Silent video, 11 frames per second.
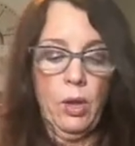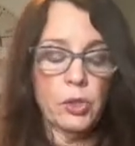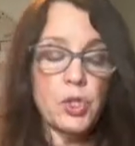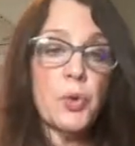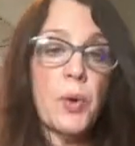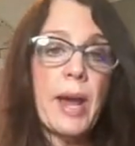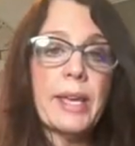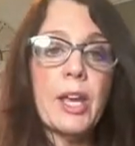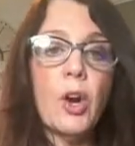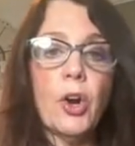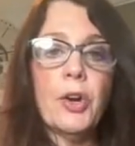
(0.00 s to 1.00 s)
all
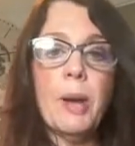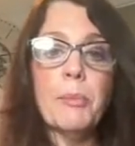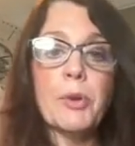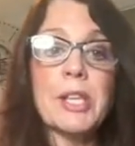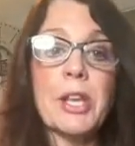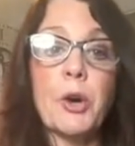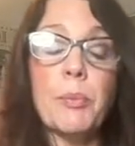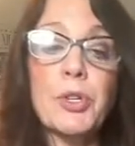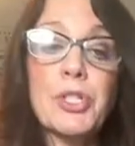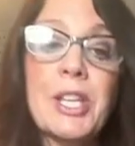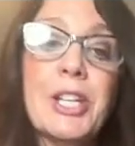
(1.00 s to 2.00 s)
tracking our numbers and our
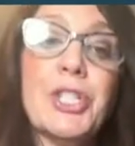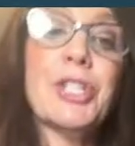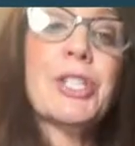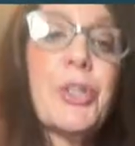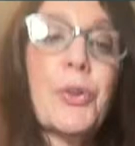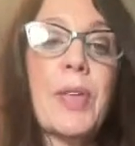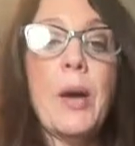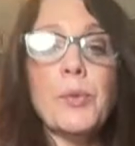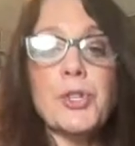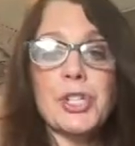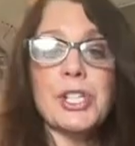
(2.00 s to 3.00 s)
percentages. So that
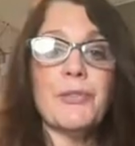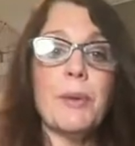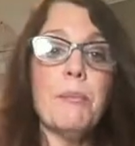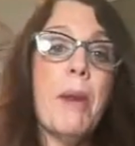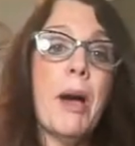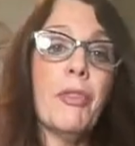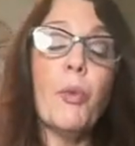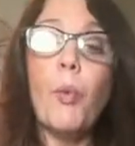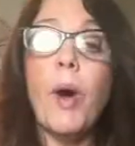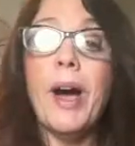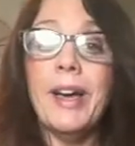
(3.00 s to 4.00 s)
was just from month
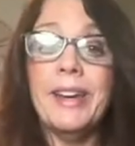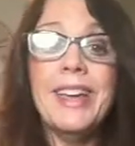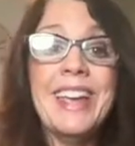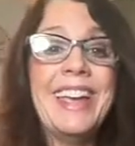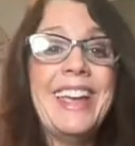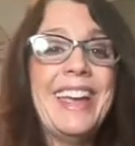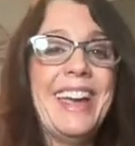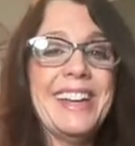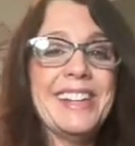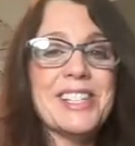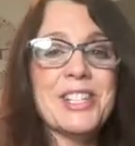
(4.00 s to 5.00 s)
one.
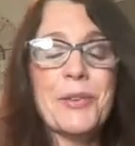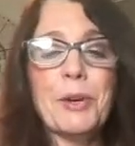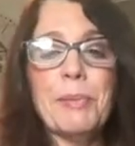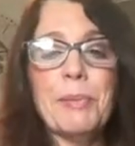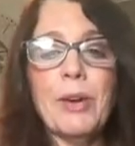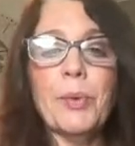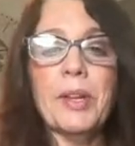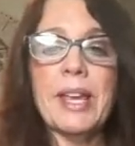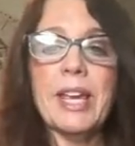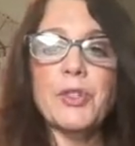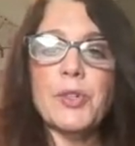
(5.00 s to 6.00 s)
And so it'll be a
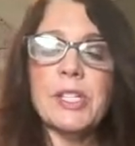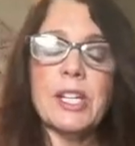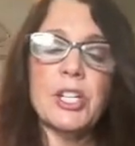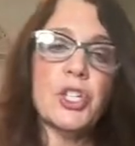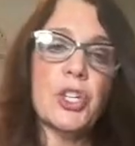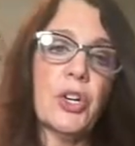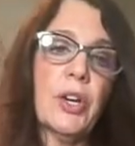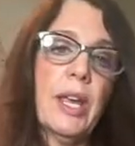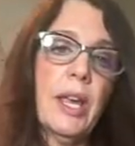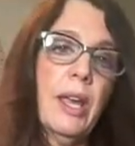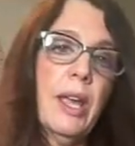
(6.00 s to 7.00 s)
really interesting
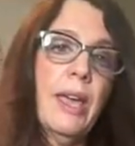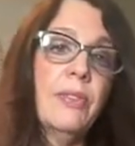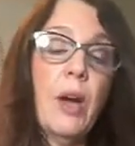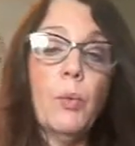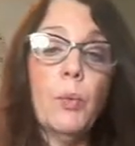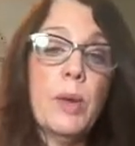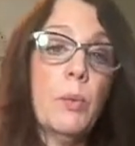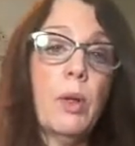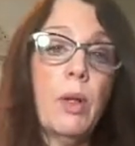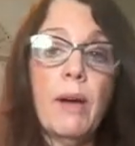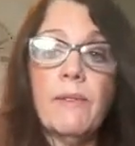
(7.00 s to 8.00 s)
journey, and that we will
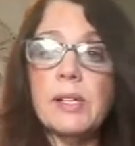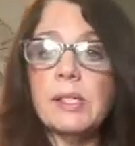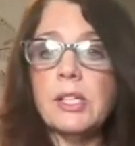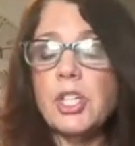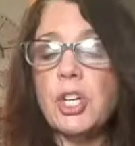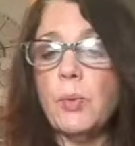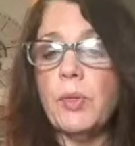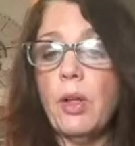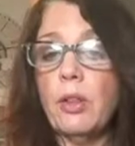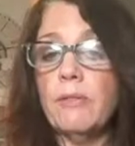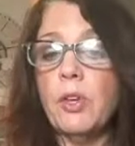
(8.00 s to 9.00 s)
obviously share with
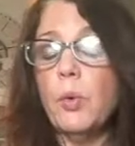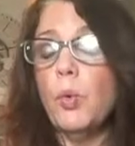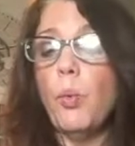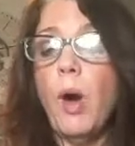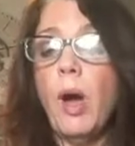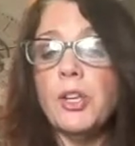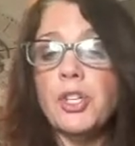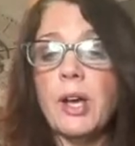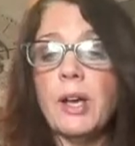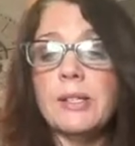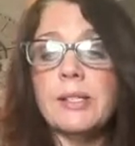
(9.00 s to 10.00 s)
all of you who watch
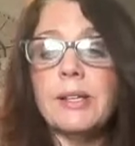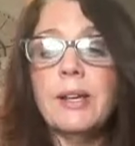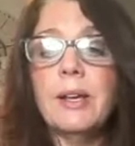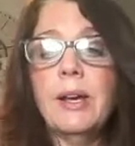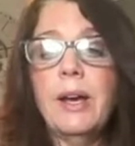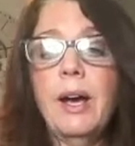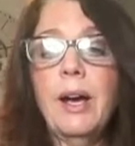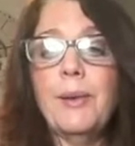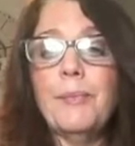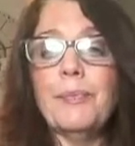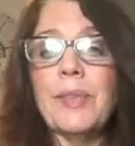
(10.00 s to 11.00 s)
us,
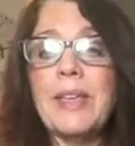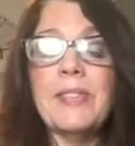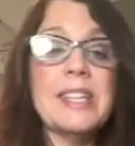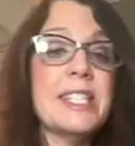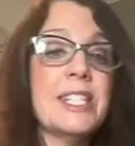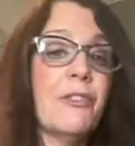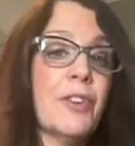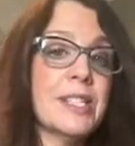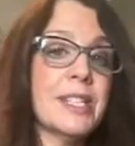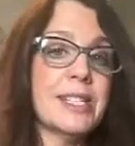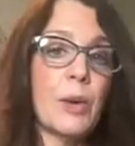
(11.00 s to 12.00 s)
these
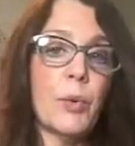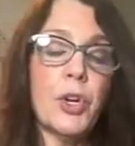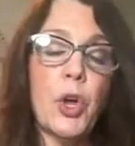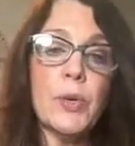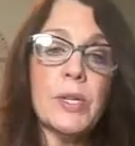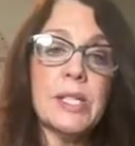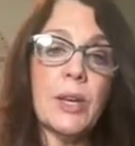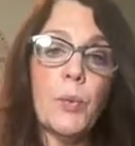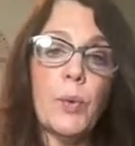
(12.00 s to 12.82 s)
differences that we're noticing